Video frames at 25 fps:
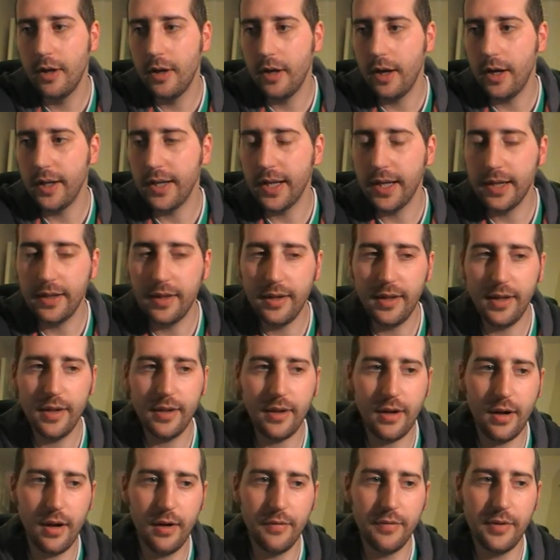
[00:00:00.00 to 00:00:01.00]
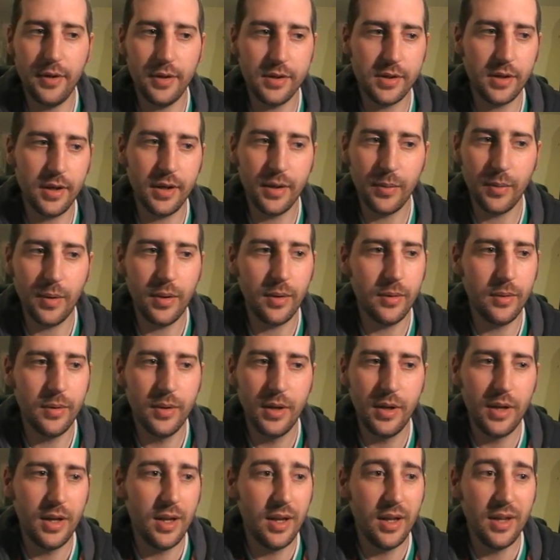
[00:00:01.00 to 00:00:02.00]
and then the other half of you's like, well,
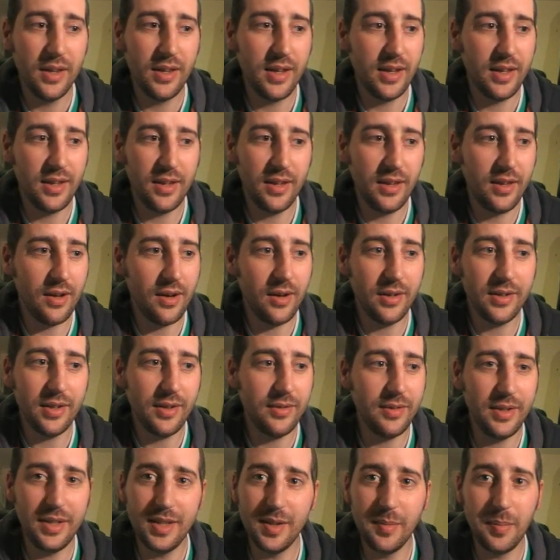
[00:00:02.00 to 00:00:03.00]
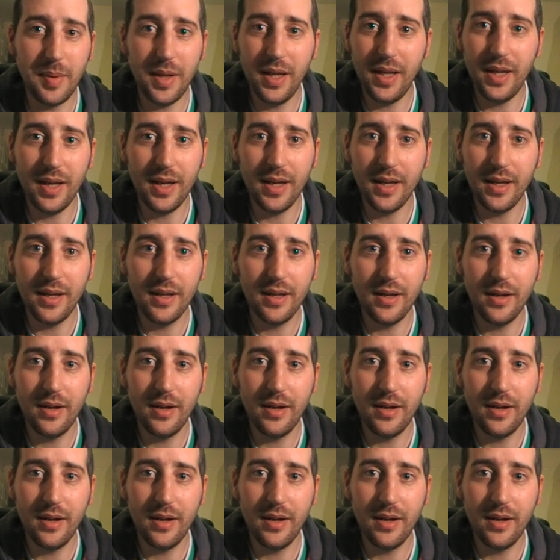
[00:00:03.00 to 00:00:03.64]
they, I don't need to be here.